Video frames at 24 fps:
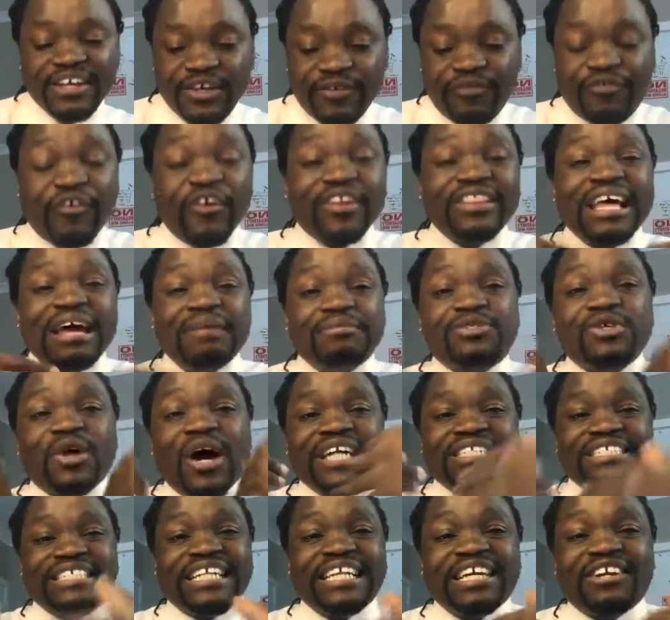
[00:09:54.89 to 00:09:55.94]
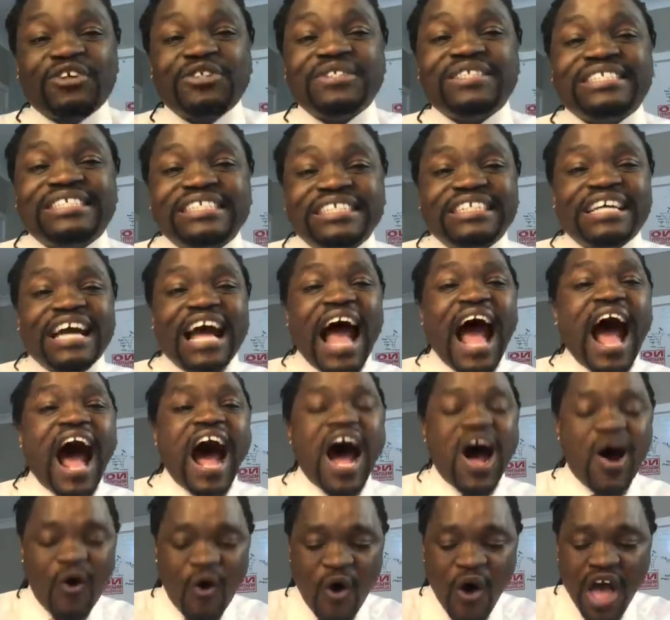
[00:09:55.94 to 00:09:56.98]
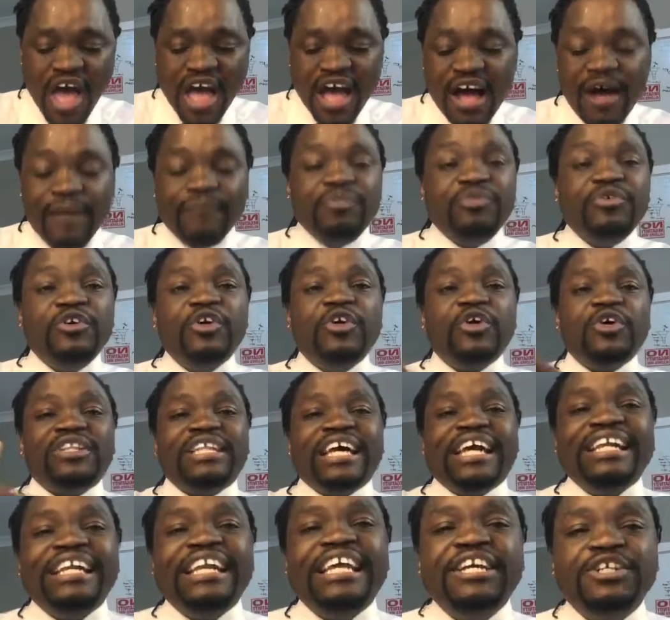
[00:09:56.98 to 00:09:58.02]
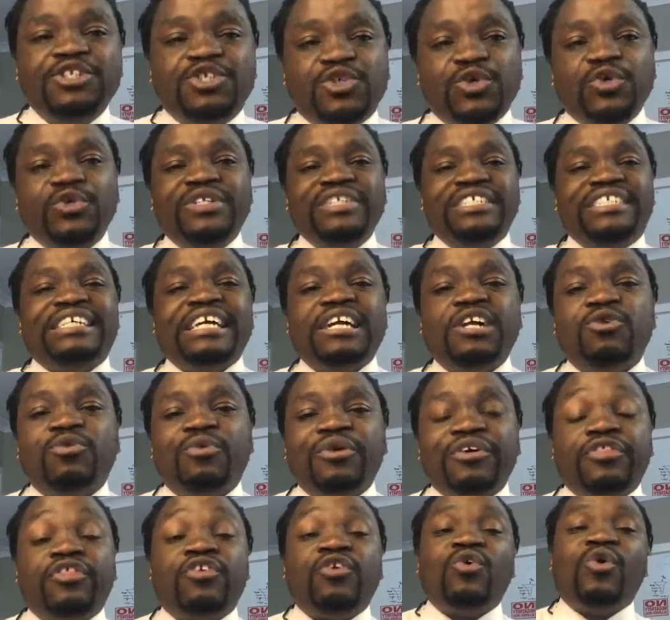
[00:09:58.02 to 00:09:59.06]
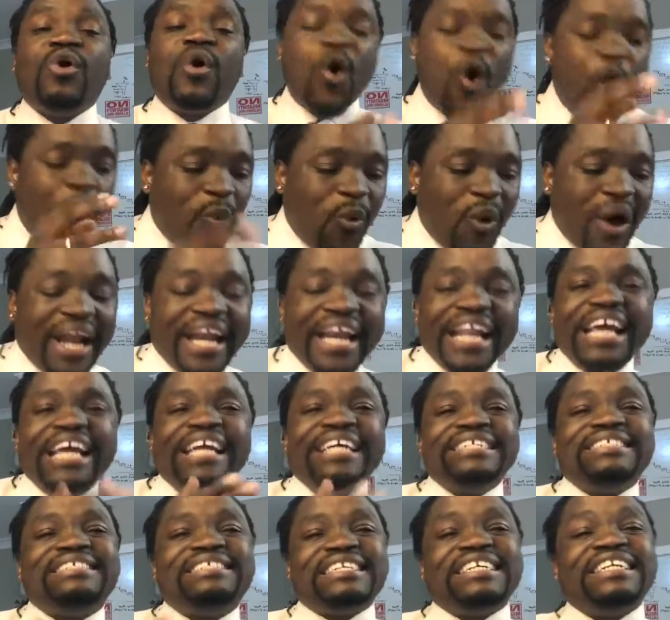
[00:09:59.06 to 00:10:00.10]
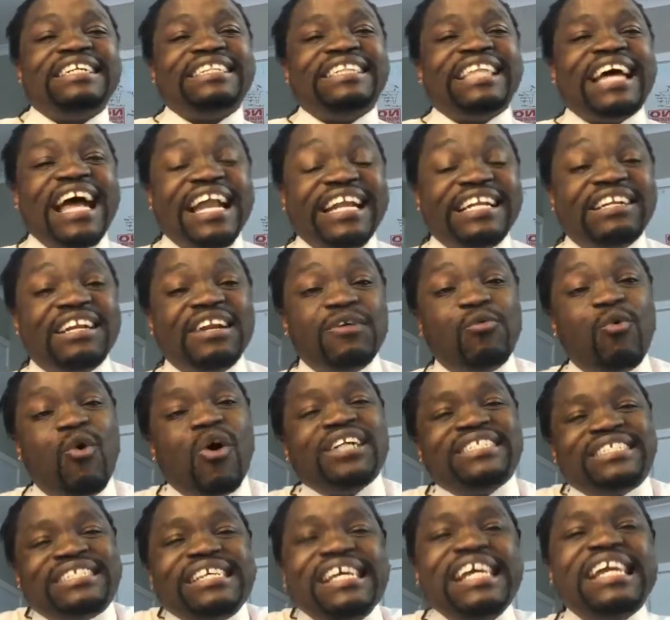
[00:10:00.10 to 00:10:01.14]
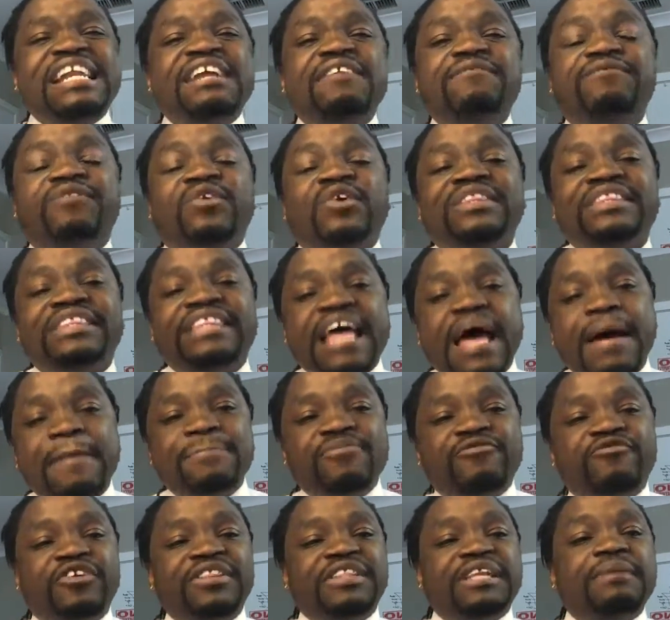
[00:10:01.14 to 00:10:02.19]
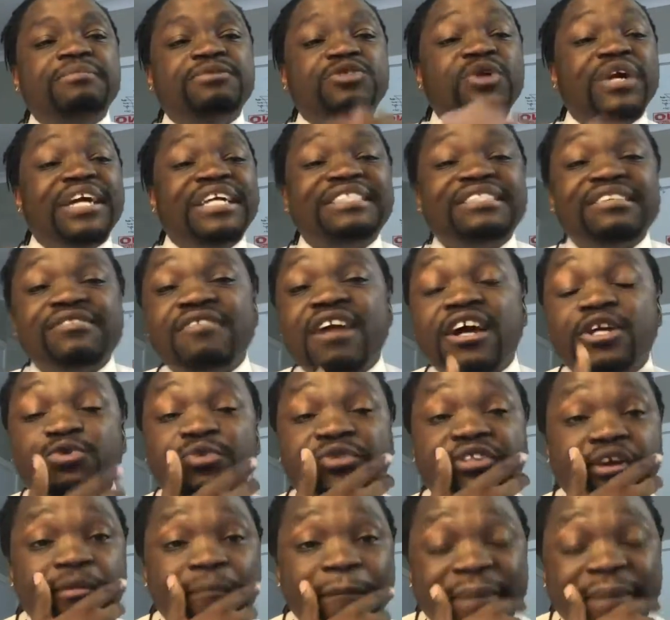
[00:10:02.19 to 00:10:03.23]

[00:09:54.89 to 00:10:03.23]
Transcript: for them to actually consider how um you know they need to deal with you or what is it that what's in it for them for them to interact with your